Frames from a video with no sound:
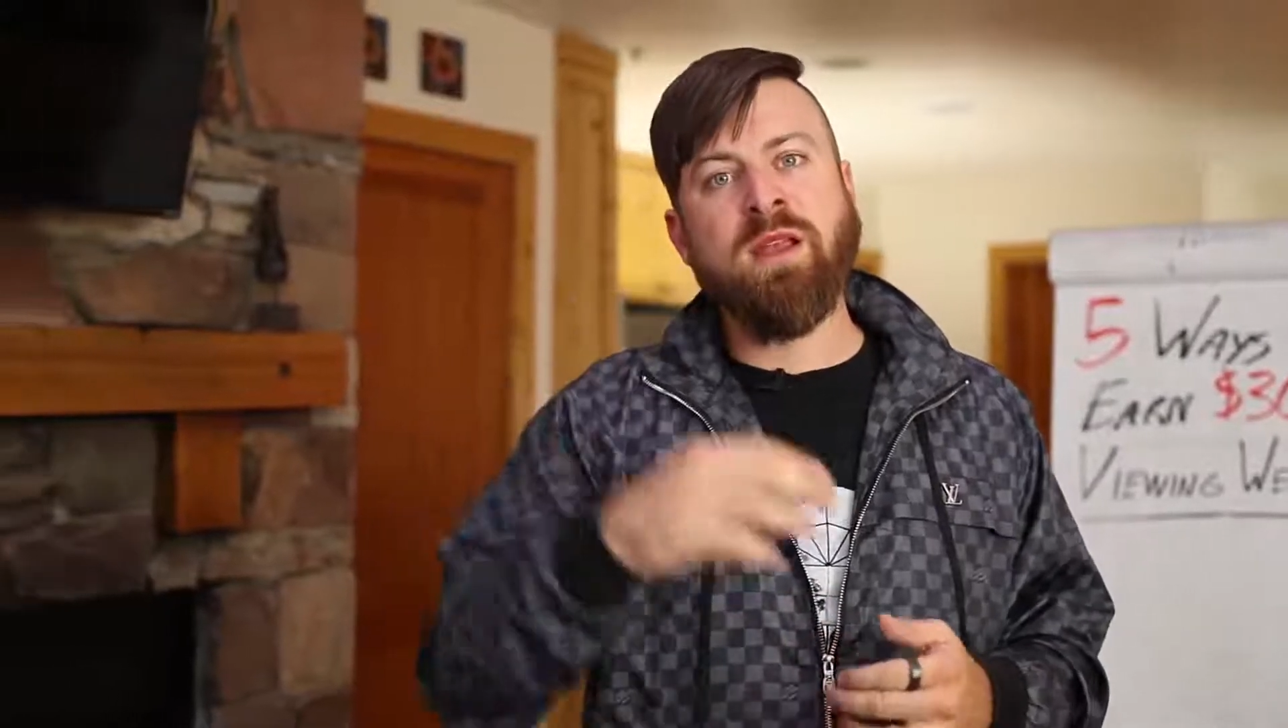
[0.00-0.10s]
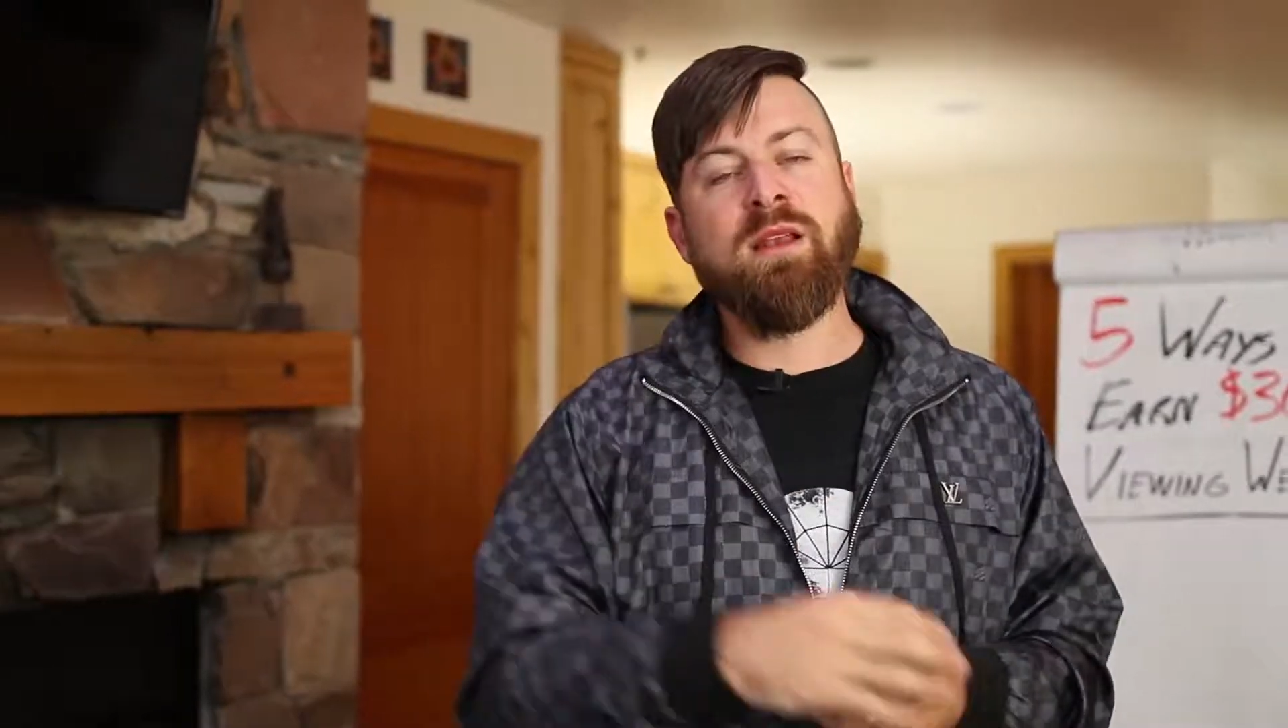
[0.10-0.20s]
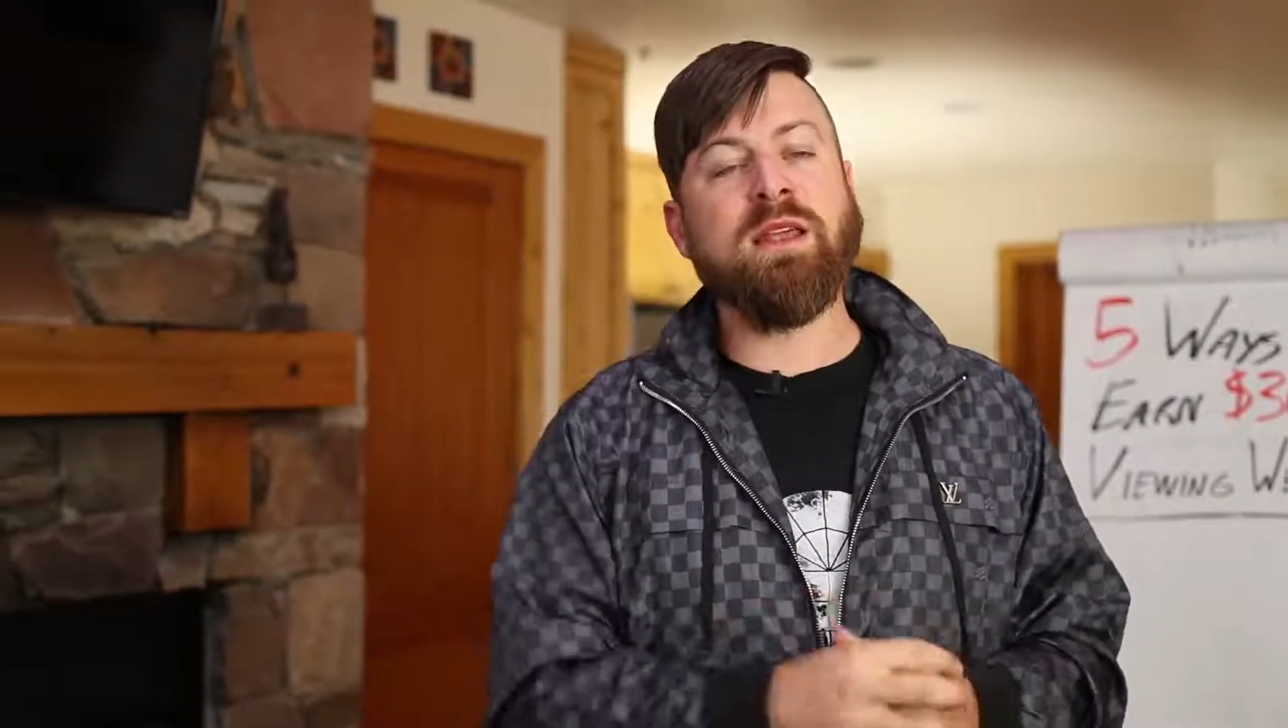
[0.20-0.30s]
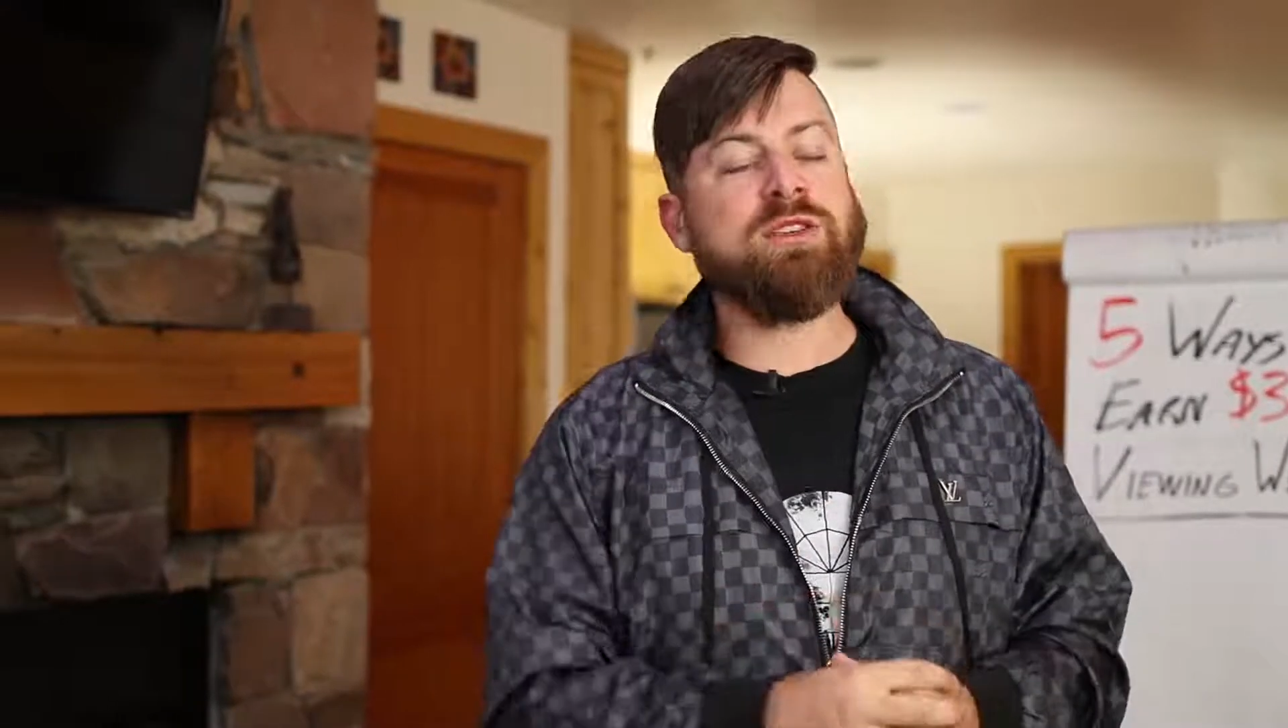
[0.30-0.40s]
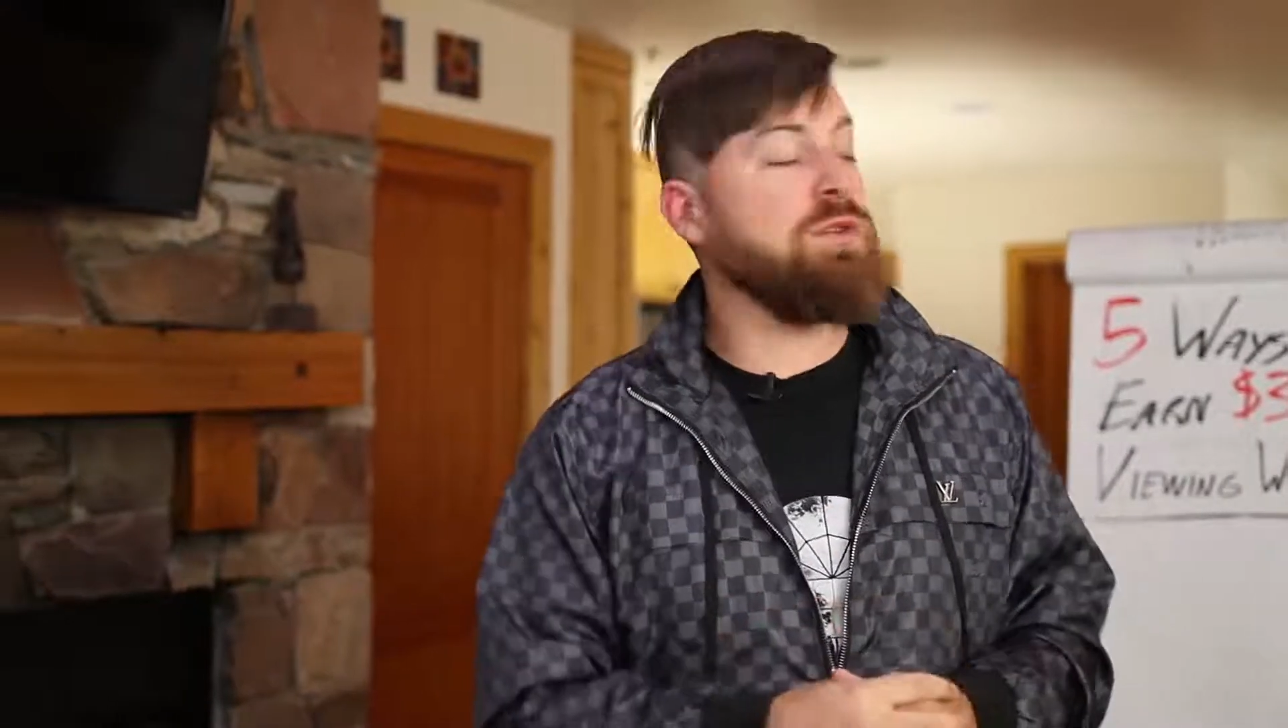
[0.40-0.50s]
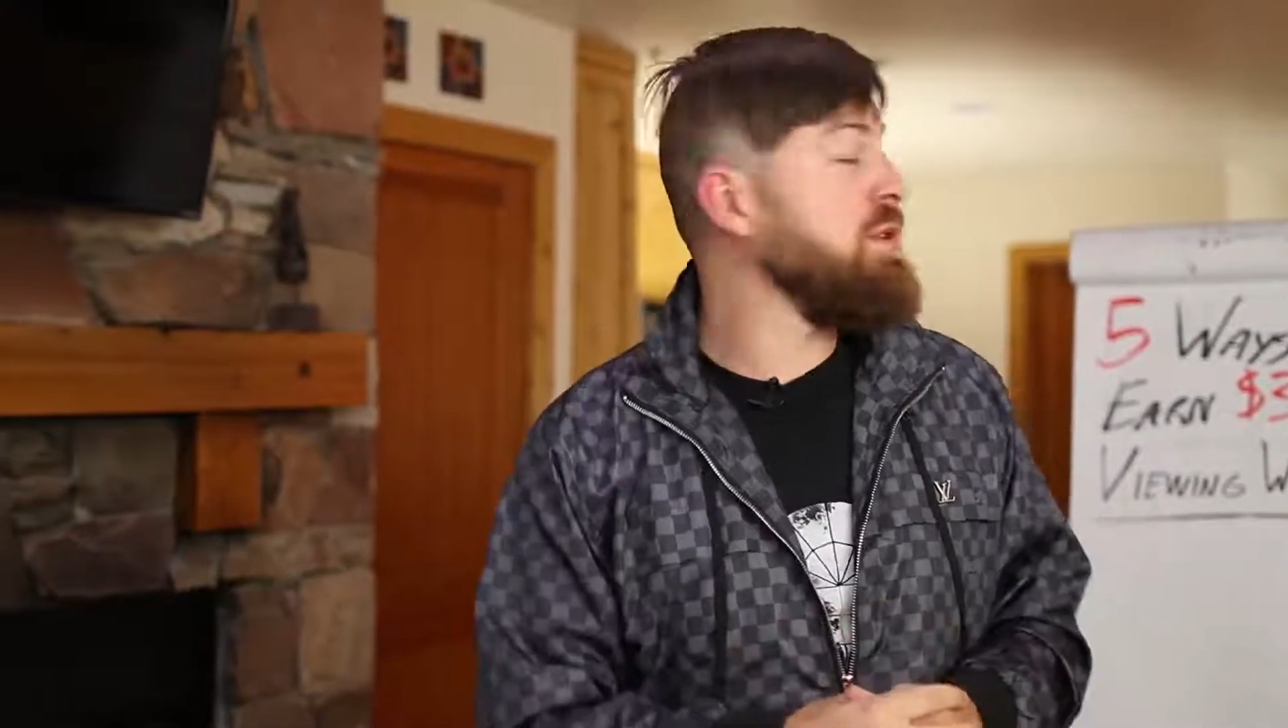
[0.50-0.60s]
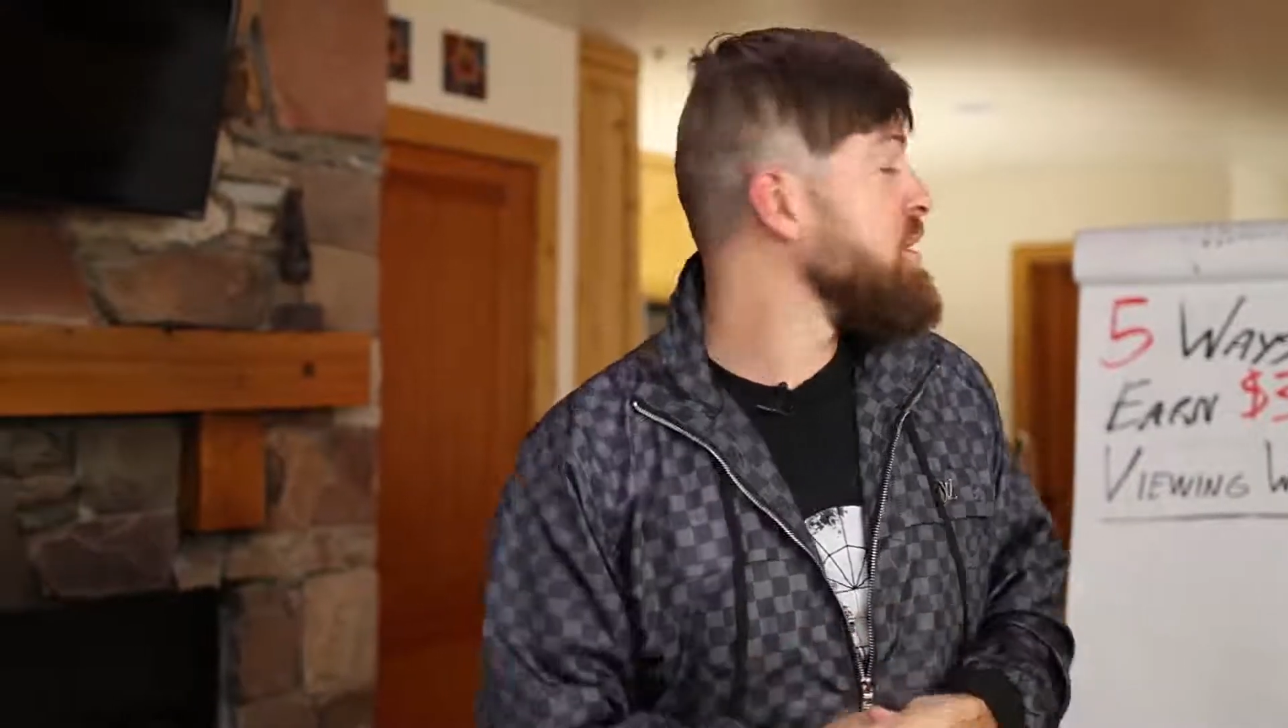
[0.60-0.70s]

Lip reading: Links are in the